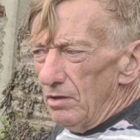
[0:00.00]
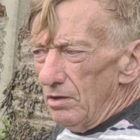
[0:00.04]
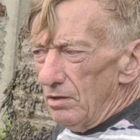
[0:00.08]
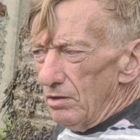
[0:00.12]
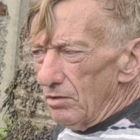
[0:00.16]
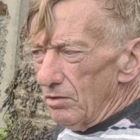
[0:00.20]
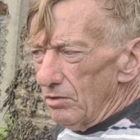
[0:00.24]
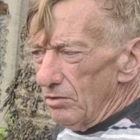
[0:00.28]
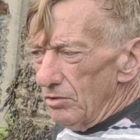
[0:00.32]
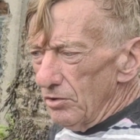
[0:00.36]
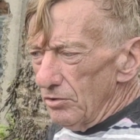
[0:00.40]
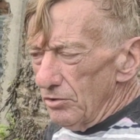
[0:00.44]

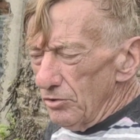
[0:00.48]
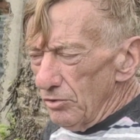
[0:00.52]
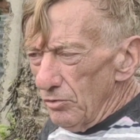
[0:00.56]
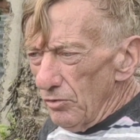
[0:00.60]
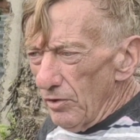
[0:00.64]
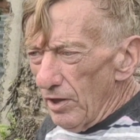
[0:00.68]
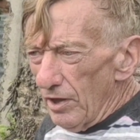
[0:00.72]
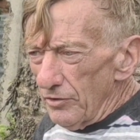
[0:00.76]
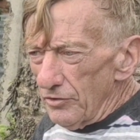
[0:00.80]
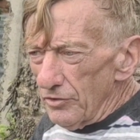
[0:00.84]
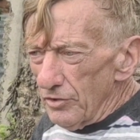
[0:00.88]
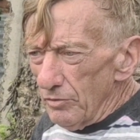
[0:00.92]
They're going to do
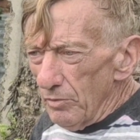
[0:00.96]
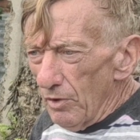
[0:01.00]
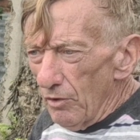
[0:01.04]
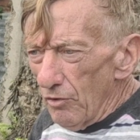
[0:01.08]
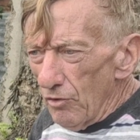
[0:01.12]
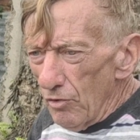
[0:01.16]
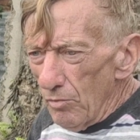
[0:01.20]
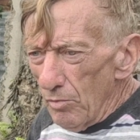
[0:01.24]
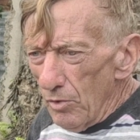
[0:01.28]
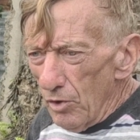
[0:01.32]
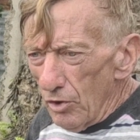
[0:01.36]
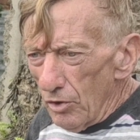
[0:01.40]
that
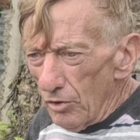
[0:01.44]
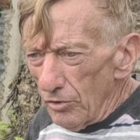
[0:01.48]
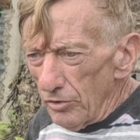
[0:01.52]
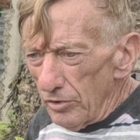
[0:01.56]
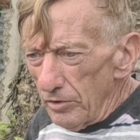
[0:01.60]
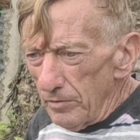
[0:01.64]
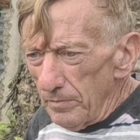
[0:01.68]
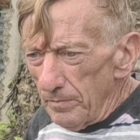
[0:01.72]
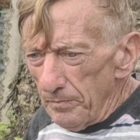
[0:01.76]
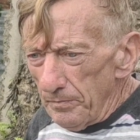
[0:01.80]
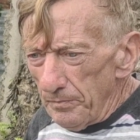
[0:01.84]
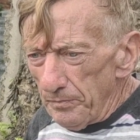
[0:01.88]
tomorrow
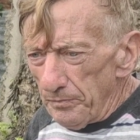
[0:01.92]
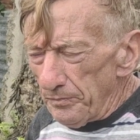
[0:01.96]
morning.